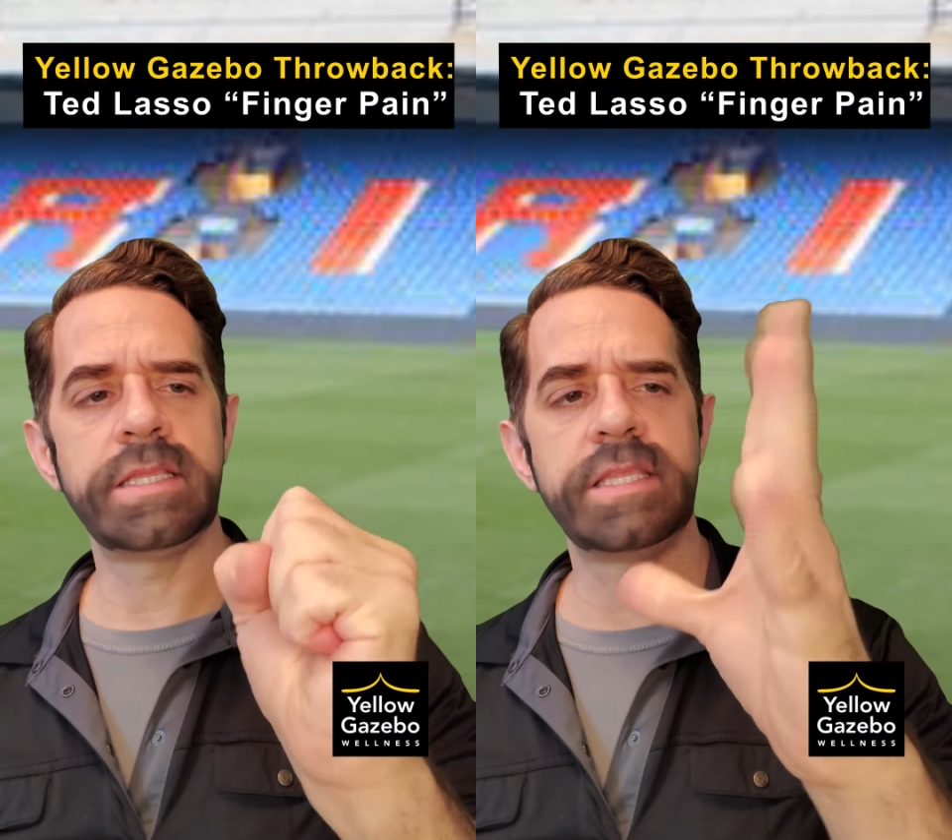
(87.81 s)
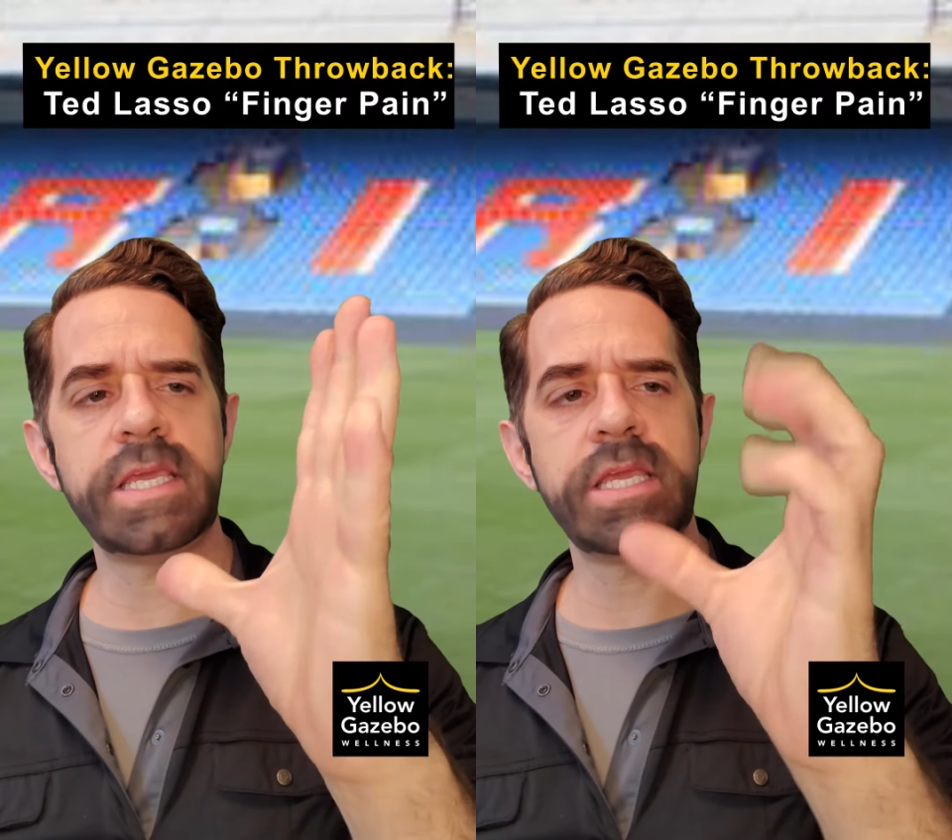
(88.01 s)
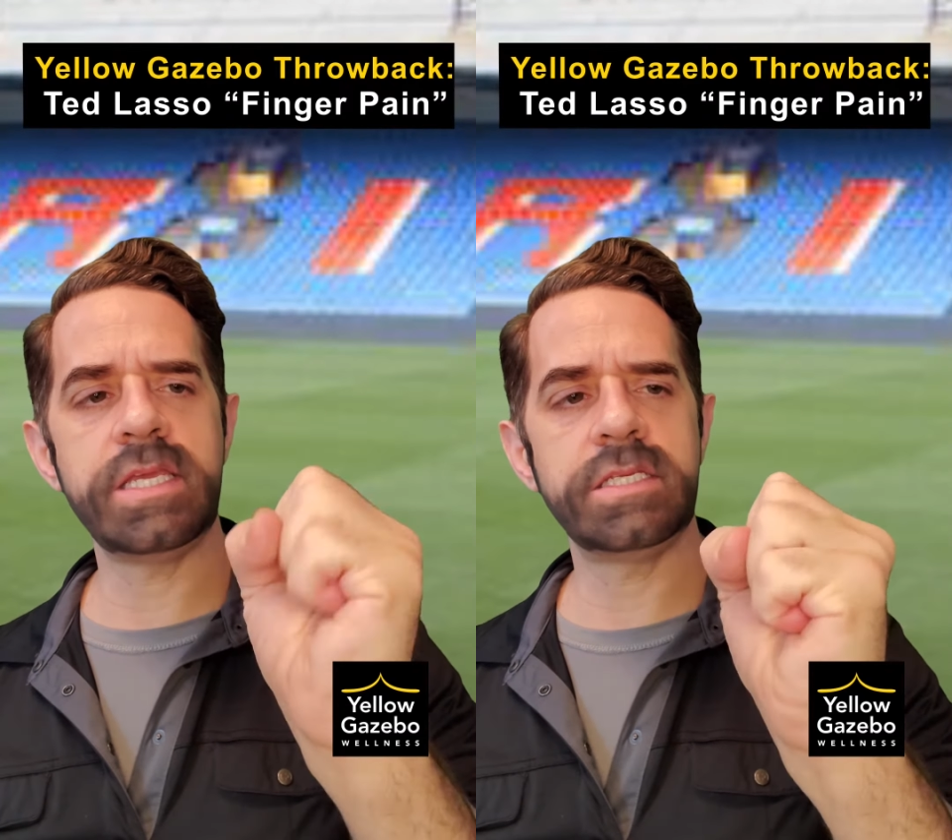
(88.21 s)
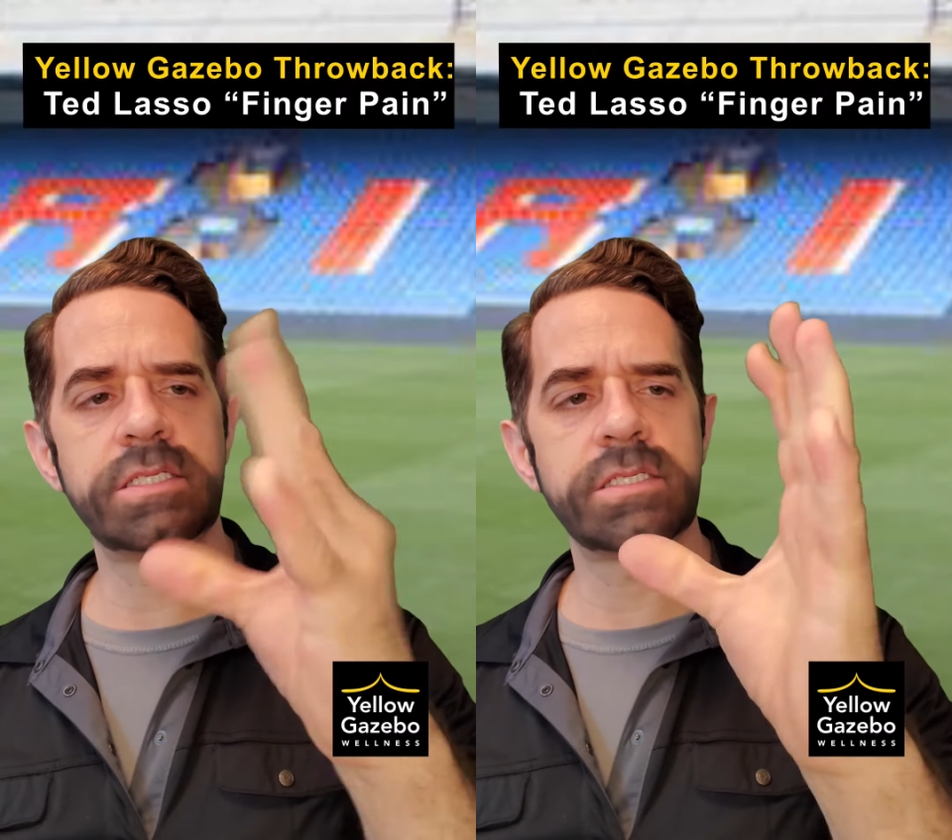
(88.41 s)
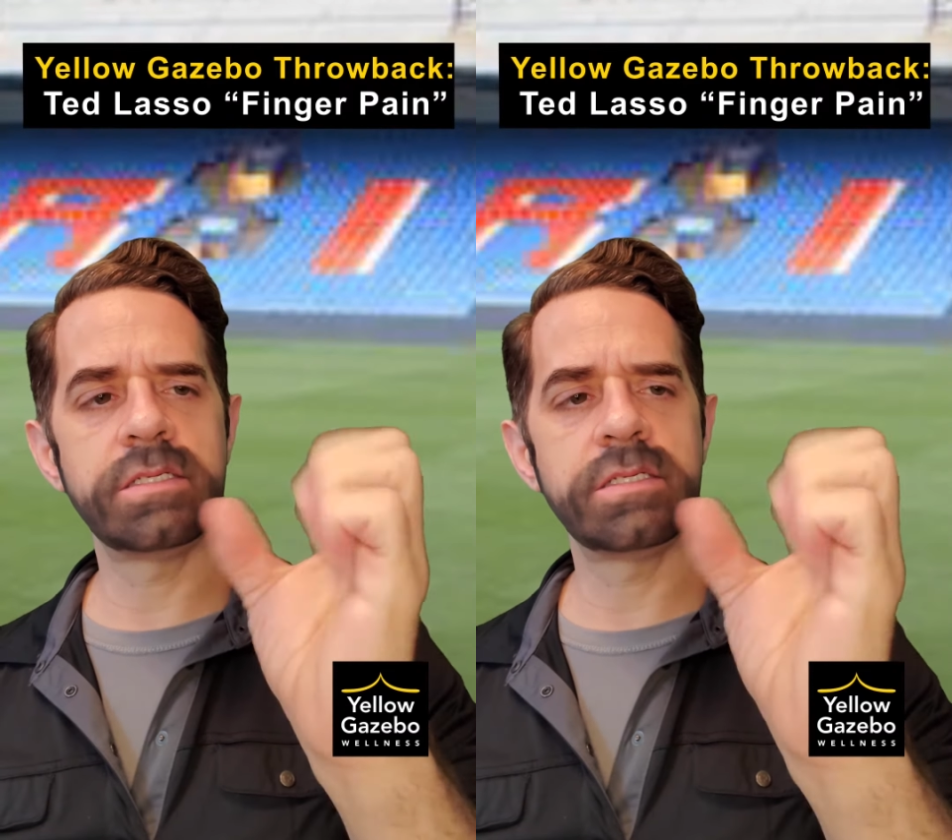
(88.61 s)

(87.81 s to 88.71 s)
these.